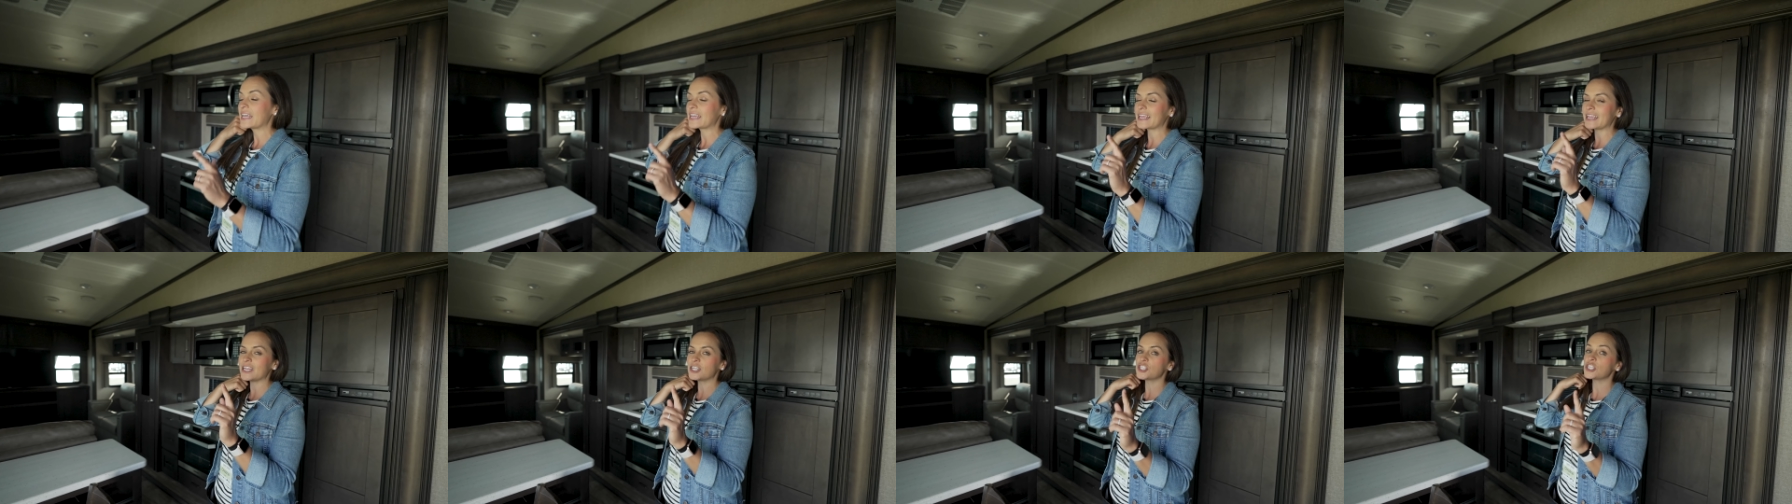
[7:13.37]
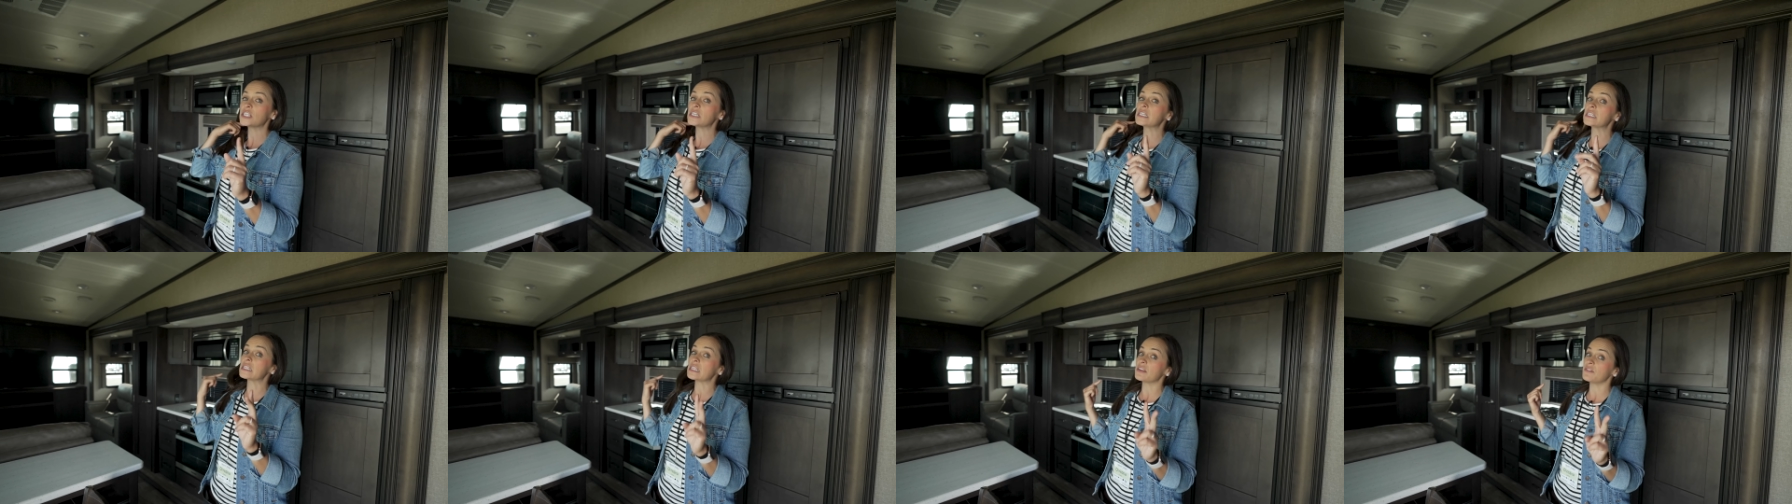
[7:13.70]

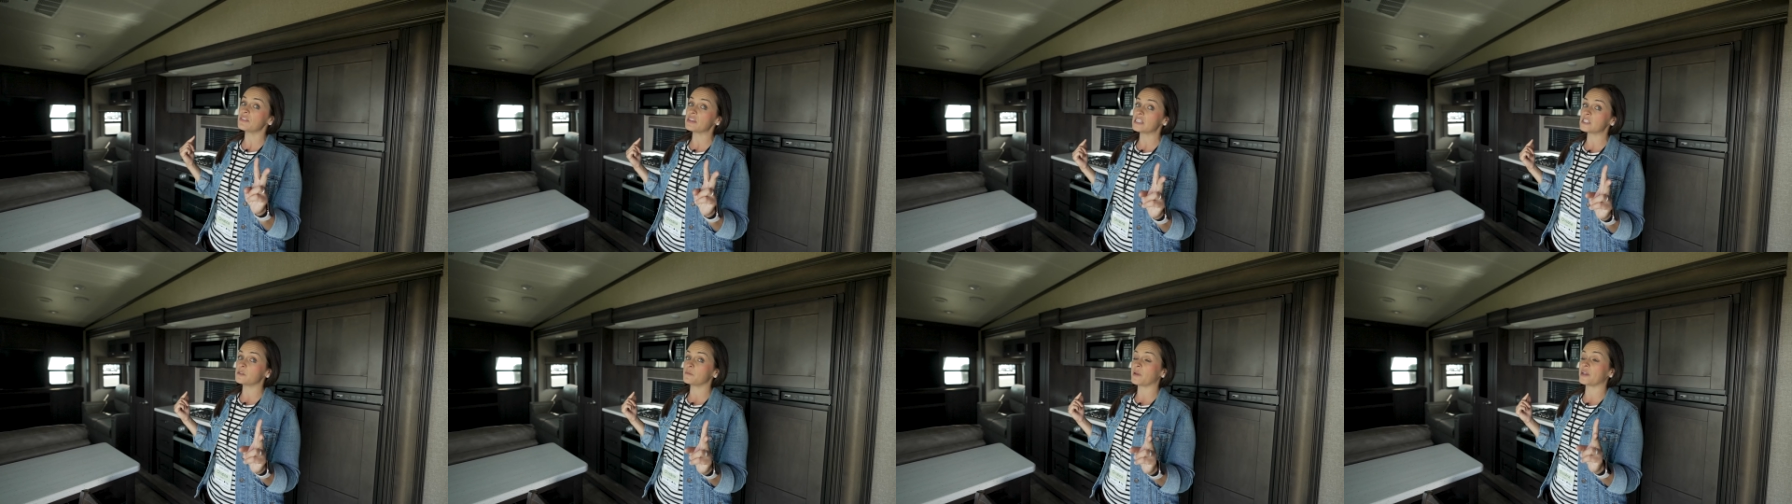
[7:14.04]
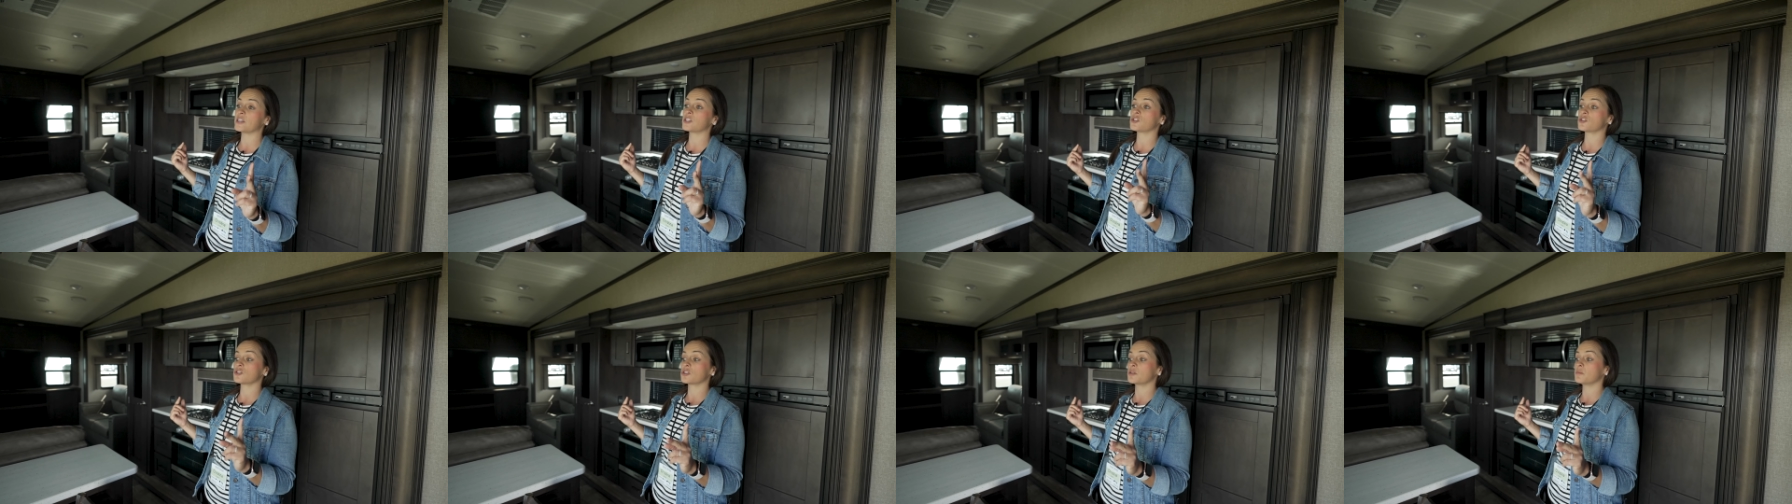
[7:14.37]
Kitchen and living
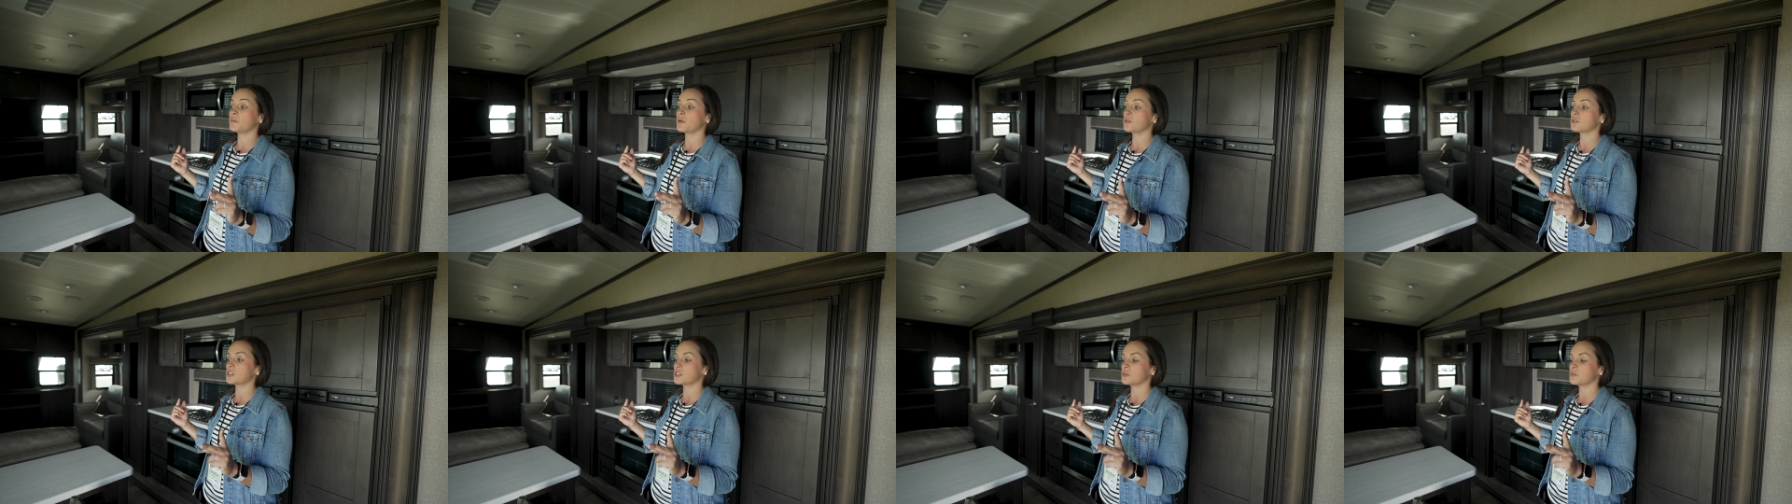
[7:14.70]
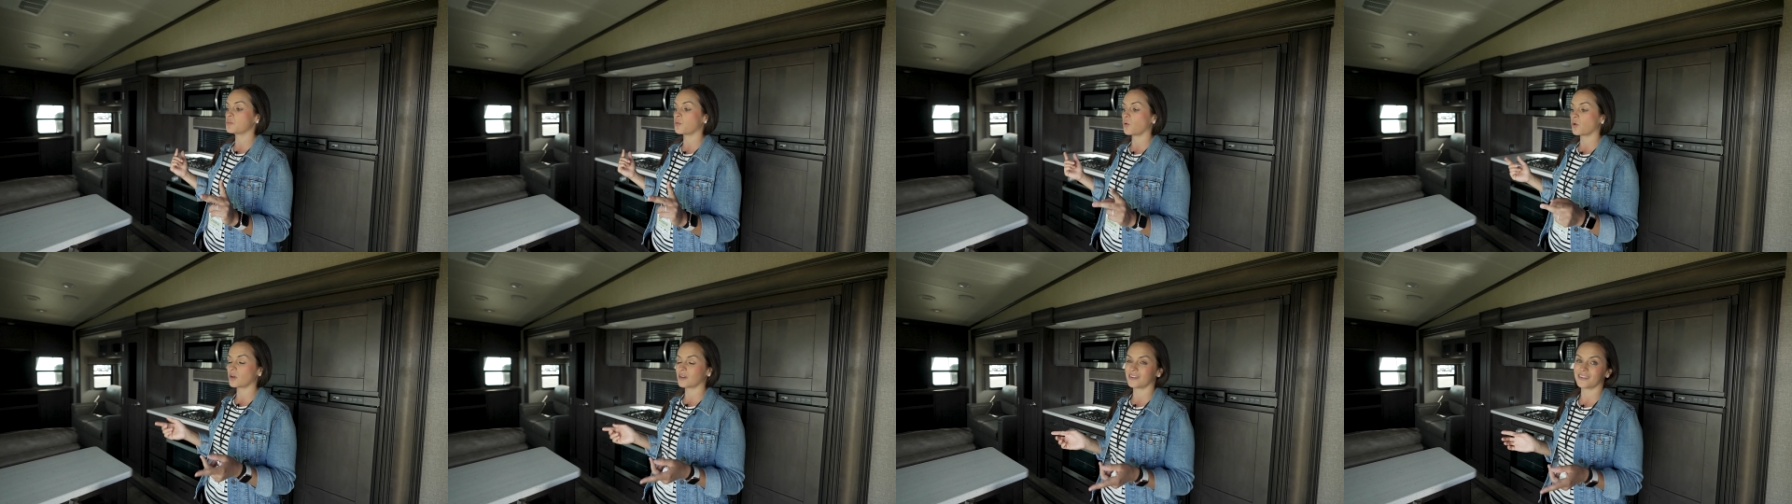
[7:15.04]
space are the most
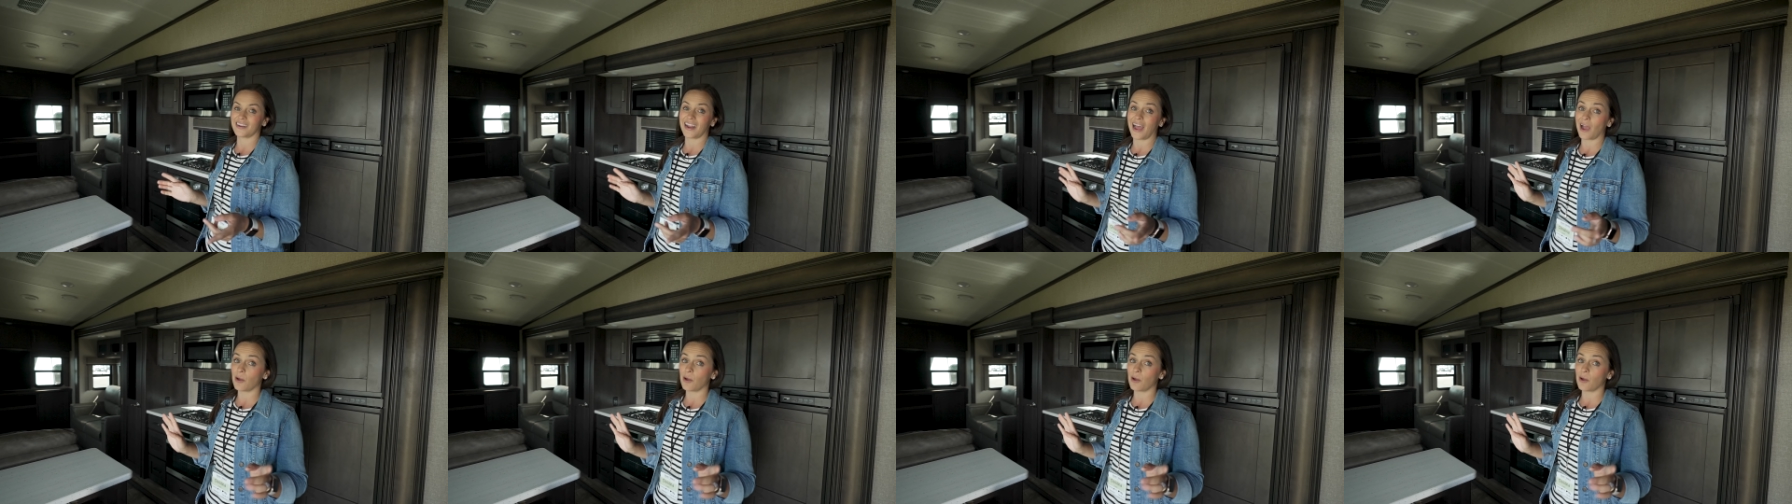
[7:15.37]
important.